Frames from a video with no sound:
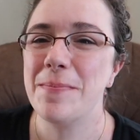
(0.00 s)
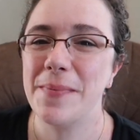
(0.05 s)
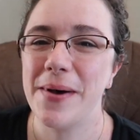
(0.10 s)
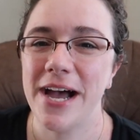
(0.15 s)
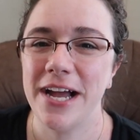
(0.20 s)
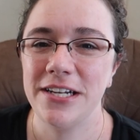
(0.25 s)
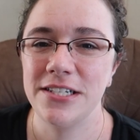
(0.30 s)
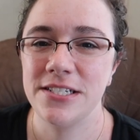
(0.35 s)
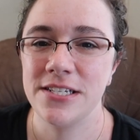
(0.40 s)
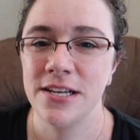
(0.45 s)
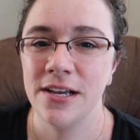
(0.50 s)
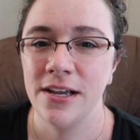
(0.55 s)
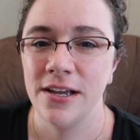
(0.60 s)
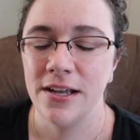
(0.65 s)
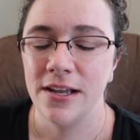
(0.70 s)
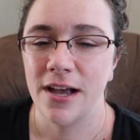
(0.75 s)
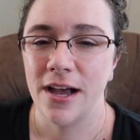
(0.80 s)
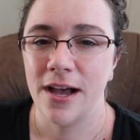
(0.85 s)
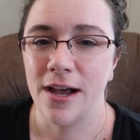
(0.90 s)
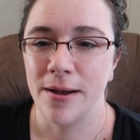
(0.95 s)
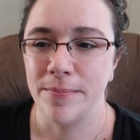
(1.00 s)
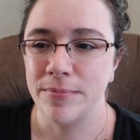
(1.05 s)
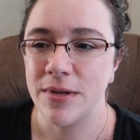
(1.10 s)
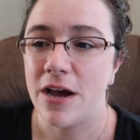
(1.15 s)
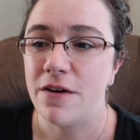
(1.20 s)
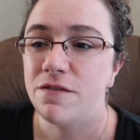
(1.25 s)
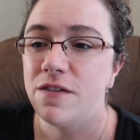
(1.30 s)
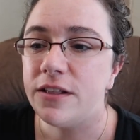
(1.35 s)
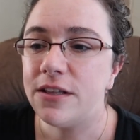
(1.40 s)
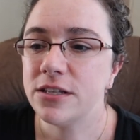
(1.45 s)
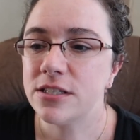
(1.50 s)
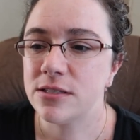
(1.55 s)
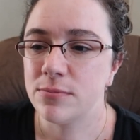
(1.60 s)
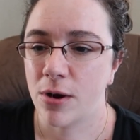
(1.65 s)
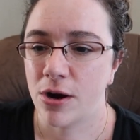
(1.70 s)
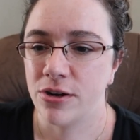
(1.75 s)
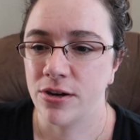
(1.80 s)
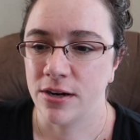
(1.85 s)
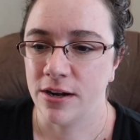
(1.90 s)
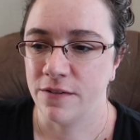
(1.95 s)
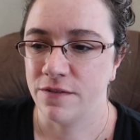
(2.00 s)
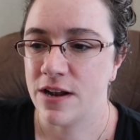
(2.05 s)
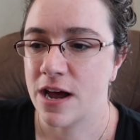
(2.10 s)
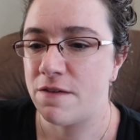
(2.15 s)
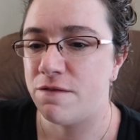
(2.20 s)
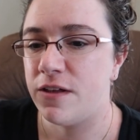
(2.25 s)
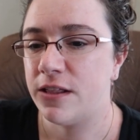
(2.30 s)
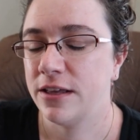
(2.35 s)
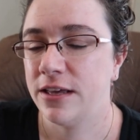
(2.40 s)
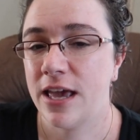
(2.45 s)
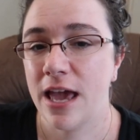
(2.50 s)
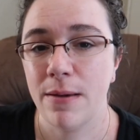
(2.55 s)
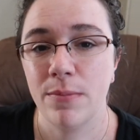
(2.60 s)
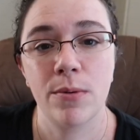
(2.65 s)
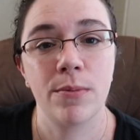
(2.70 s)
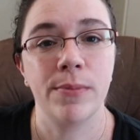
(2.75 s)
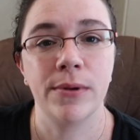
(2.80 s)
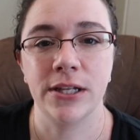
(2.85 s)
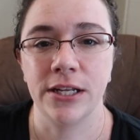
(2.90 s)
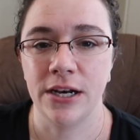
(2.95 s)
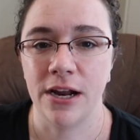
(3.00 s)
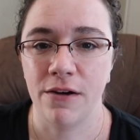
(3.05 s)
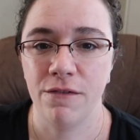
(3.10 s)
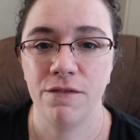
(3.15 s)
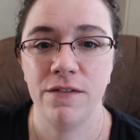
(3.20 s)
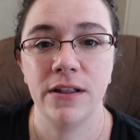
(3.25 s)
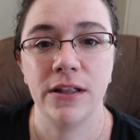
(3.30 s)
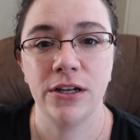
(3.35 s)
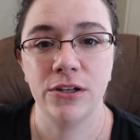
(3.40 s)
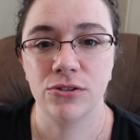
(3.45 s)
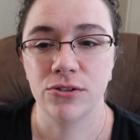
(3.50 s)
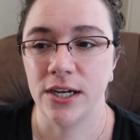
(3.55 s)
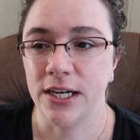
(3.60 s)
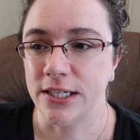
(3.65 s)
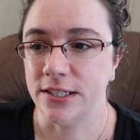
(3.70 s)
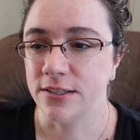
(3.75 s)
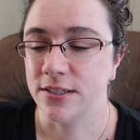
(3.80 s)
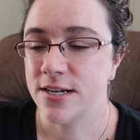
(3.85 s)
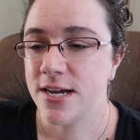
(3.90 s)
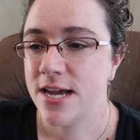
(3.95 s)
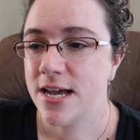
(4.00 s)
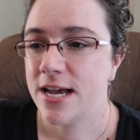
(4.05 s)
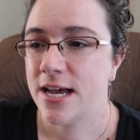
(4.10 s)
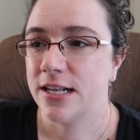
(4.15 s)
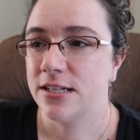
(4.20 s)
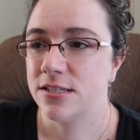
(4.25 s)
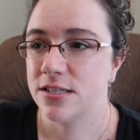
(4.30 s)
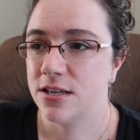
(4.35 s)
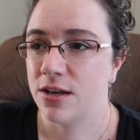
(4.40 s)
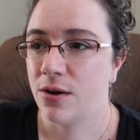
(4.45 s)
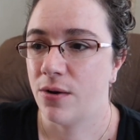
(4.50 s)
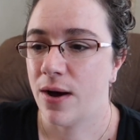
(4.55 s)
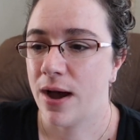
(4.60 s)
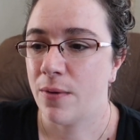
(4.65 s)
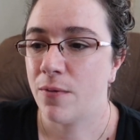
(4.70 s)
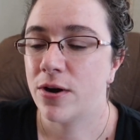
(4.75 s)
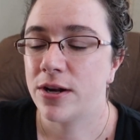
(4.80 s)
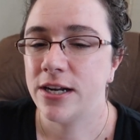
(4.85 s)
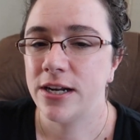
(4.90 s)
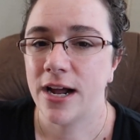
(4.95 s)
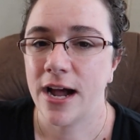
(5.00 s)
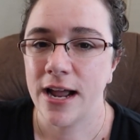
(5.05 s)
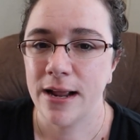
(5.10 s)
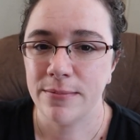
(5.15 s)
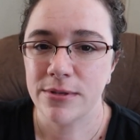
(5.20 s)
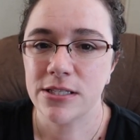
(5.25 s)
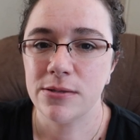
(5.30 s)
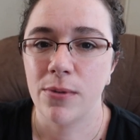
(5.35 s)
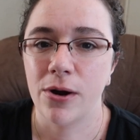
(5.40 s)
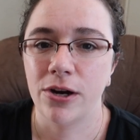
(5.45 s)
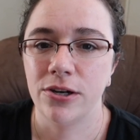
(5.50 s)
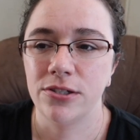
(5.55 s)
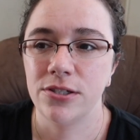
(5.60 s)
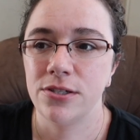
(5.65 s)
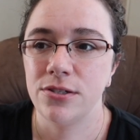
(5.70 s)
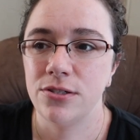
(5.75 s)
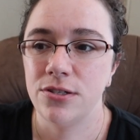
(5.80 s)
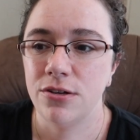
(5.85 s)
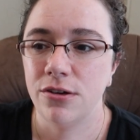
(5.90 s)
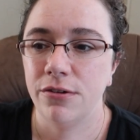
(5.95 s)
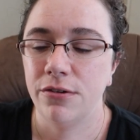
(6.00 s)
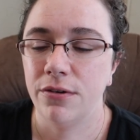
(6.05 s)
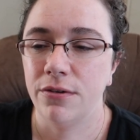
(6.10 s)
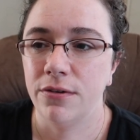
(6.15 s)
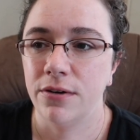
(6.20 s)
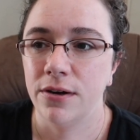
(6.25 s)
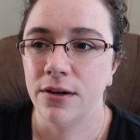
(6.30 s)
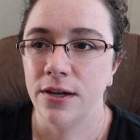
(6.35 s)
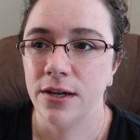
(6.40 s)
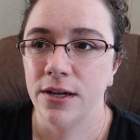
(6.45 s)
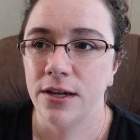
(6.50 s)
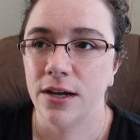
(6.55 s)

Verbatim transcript: But um, not feeling smart enough, not feeling capable enough, feeling drained. And so I wanted I Am Smart to